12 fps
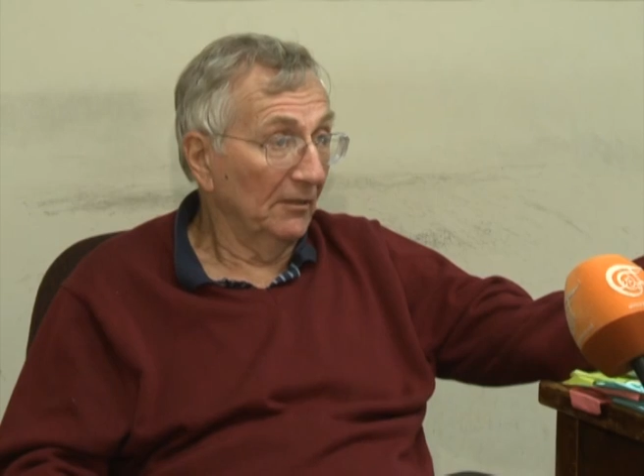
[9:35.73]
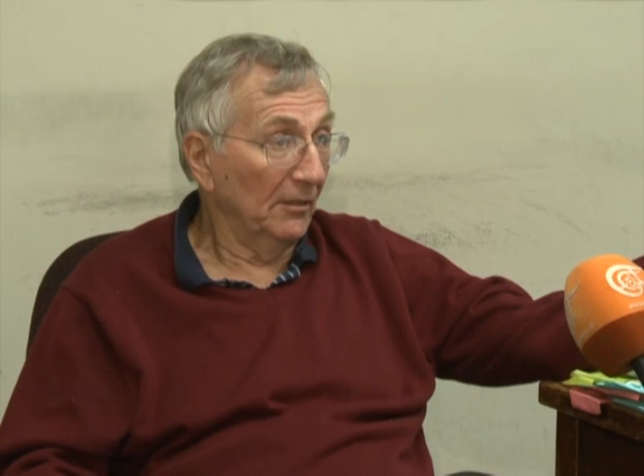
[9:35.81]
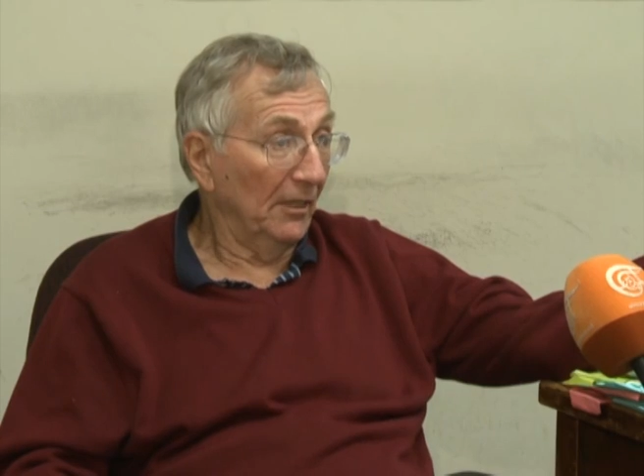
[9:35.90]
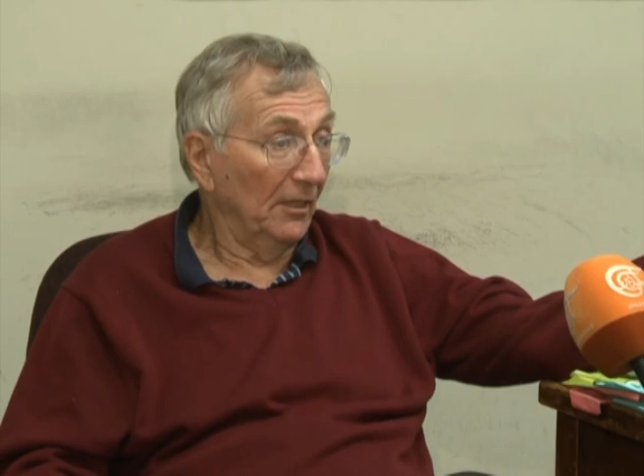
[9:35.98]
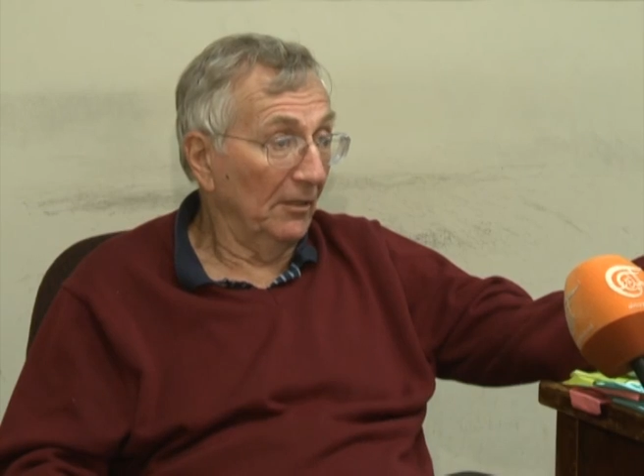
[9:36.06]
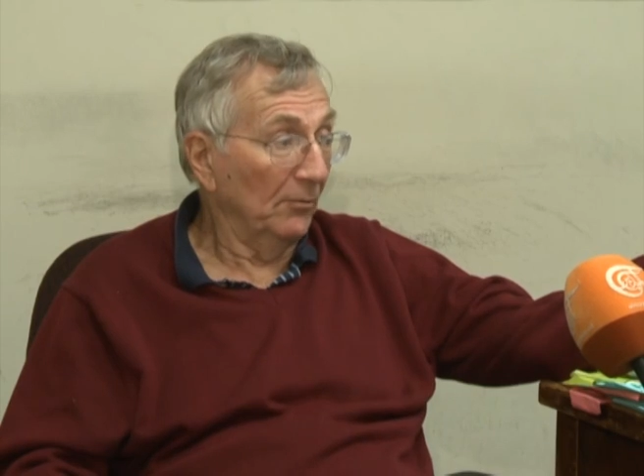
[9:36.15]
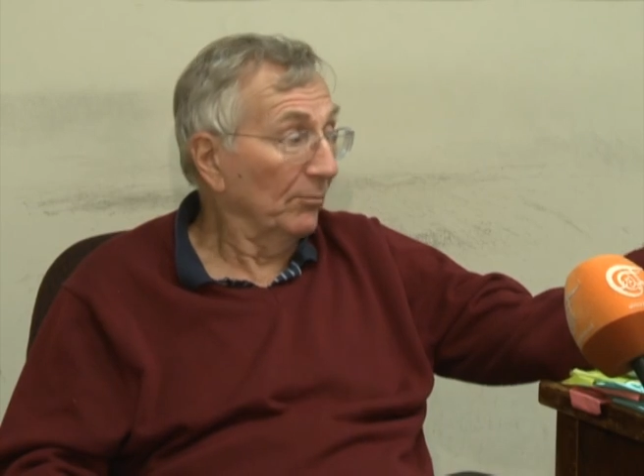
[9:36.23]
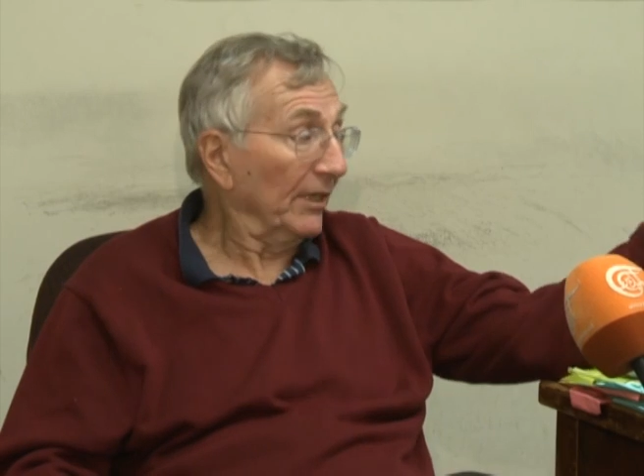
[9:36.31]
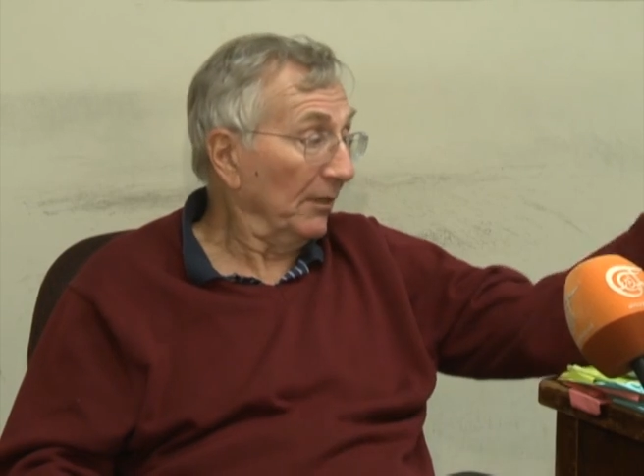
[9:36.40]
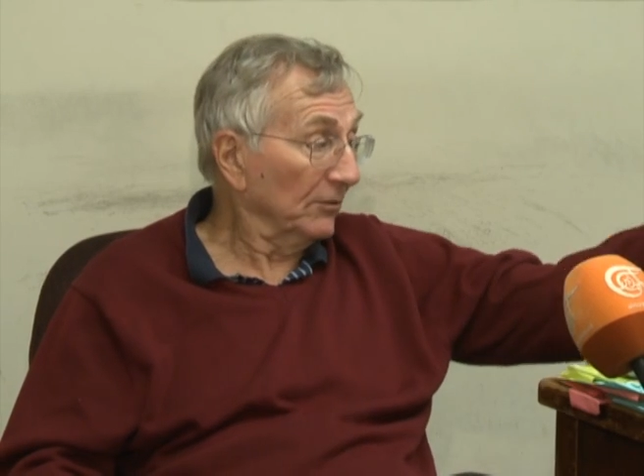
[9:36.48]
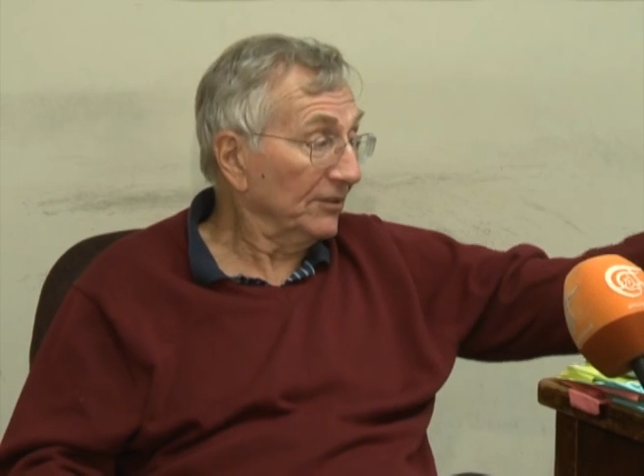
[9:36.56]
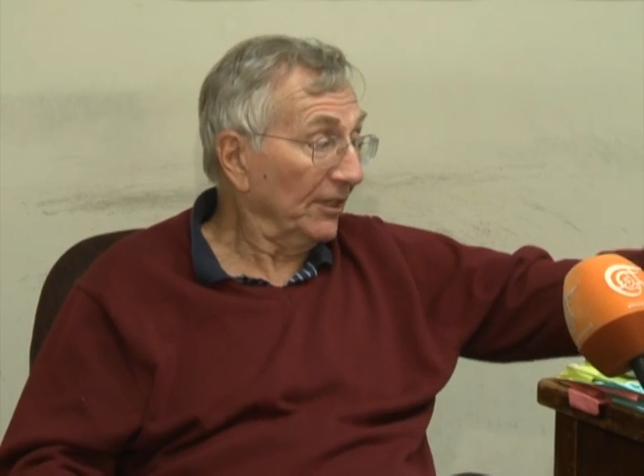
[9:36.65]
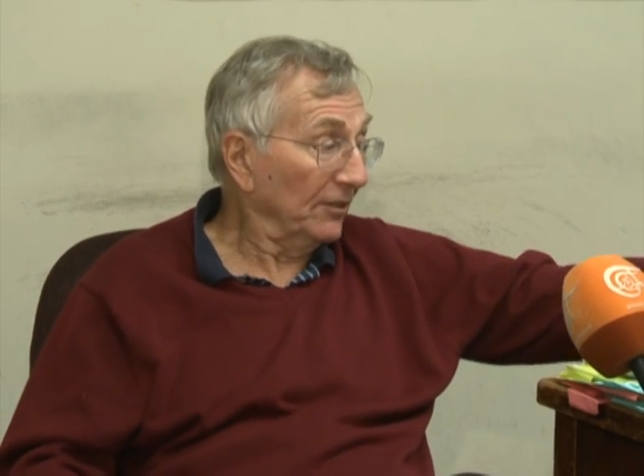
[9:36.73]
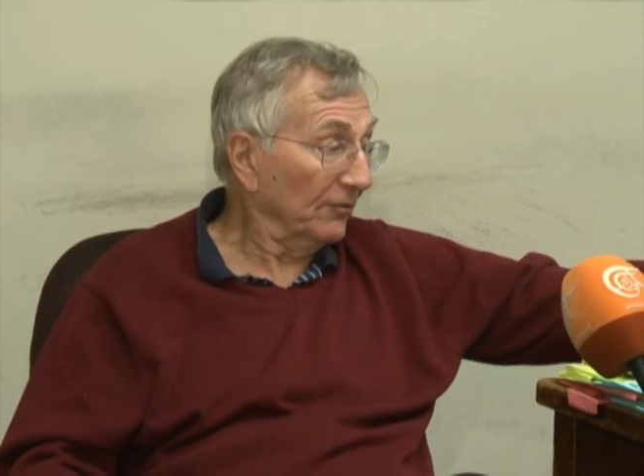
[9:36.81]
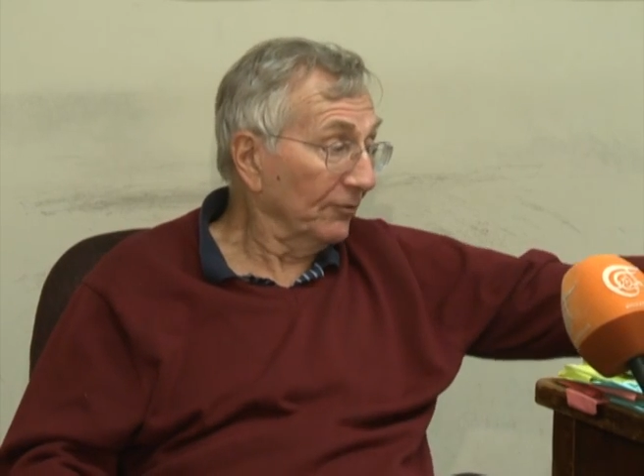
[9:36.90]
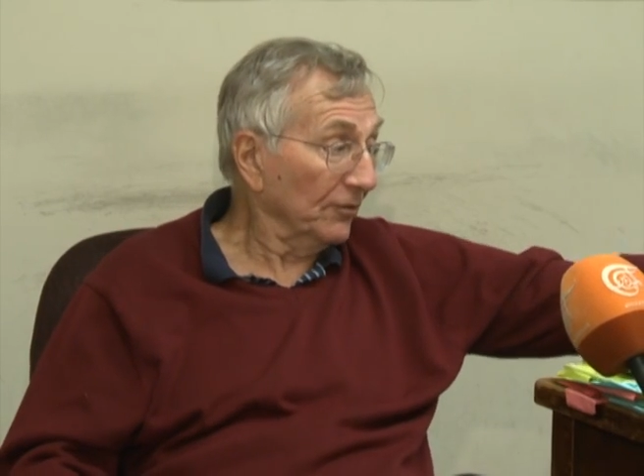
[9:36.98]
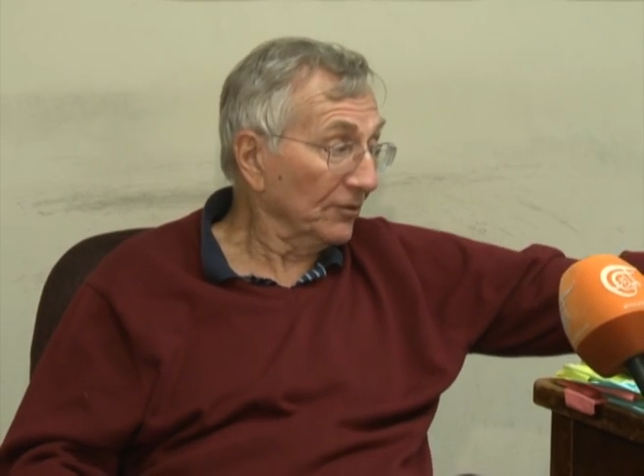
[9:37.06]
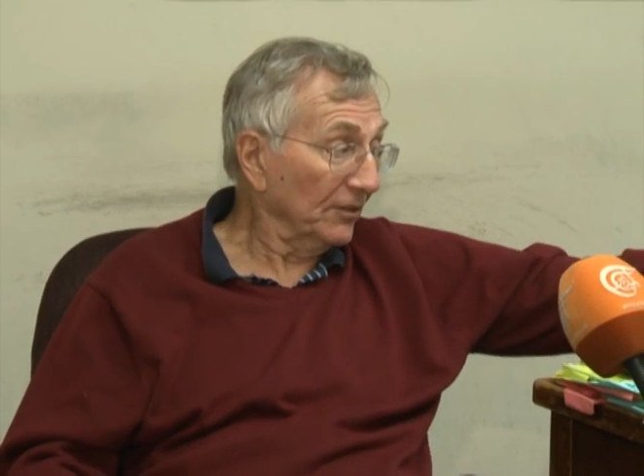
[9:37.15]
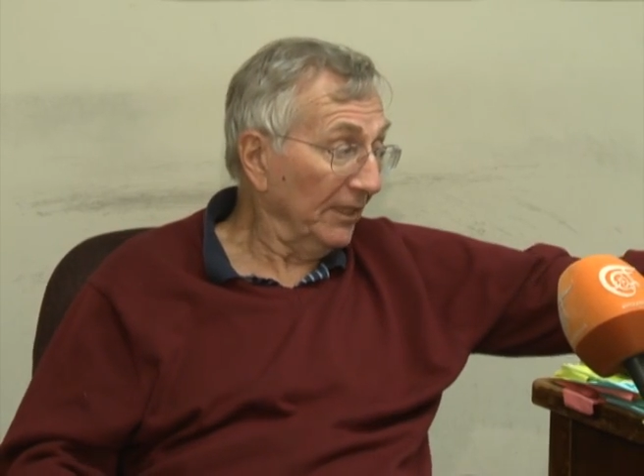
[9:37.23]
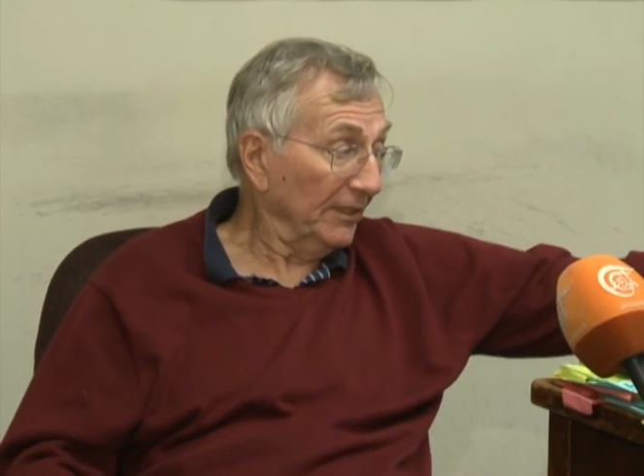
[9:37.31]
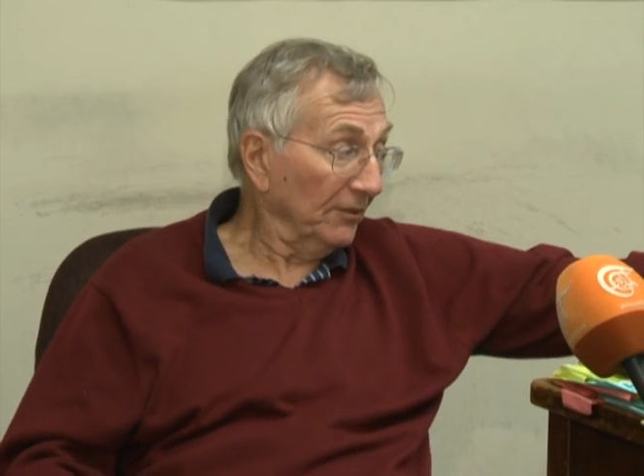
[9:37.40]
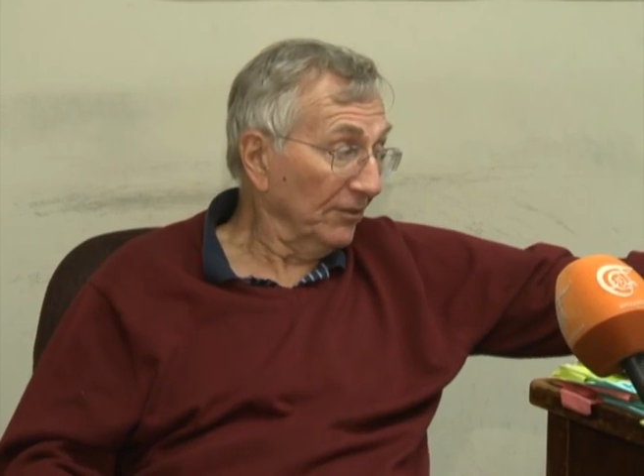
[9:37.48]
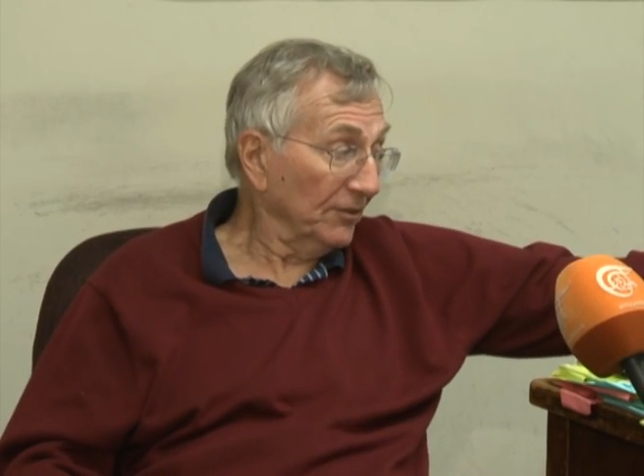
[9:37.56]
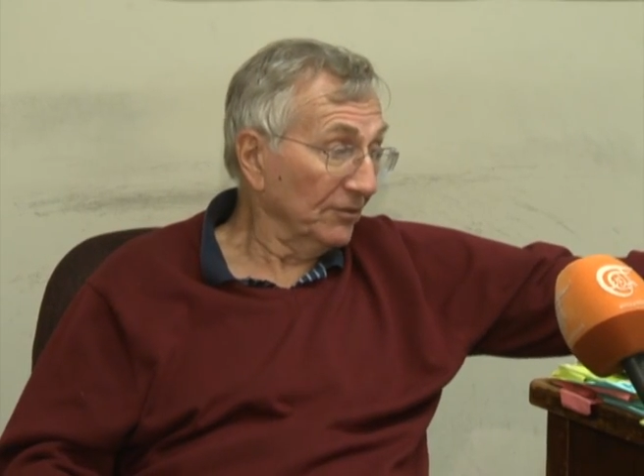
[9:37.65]
But I will tell you the first line
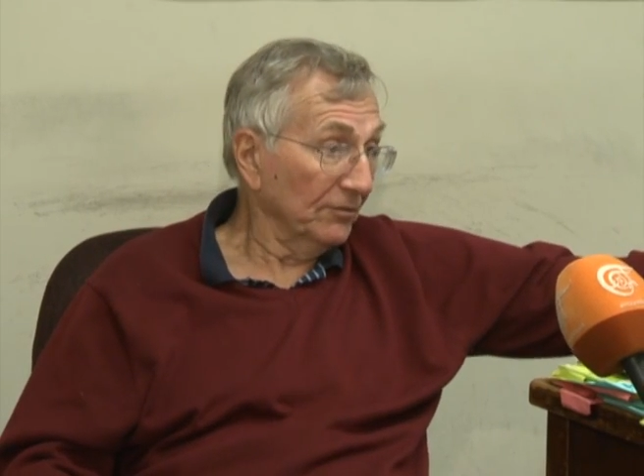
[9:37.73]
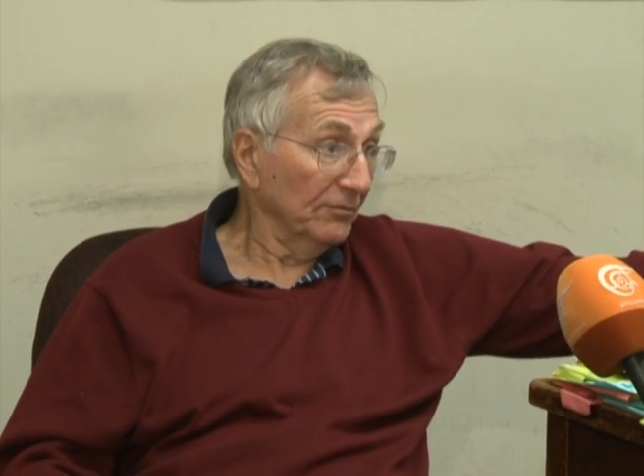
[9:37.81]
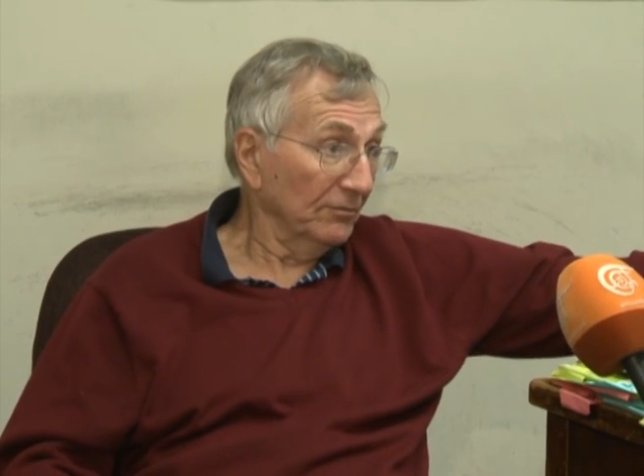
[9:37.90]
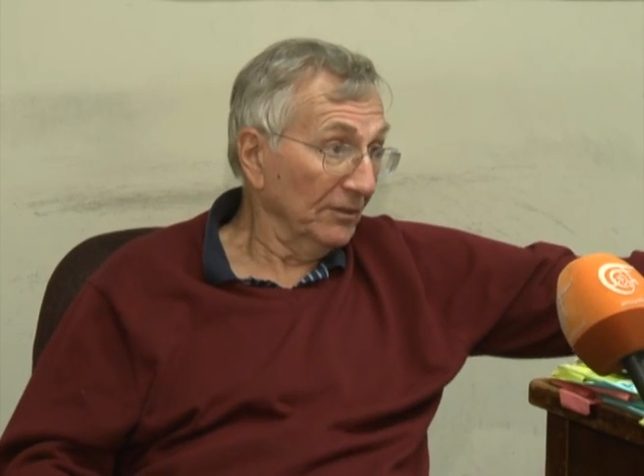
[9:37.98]
of this